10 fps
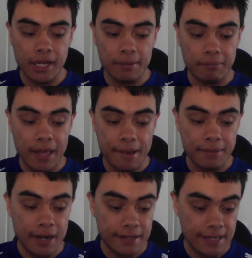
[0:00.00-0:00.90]
Jacob
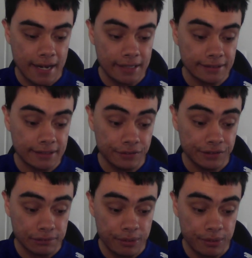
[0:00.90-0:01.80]
Laban, and Tanner Stell
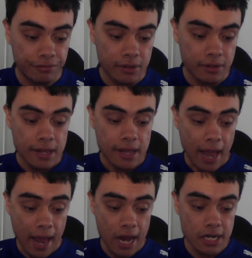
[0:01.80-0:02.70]
Smith,
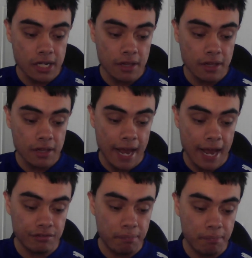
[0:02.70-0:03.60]
and the
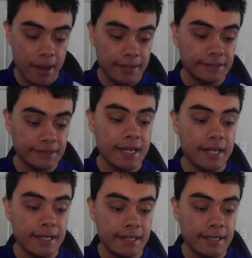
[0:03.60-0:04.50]
18th man is
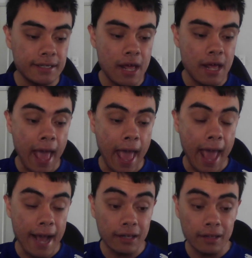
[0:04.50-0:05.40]
Eden
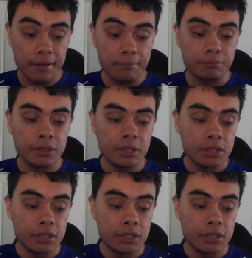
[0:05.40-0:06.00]
Acklin.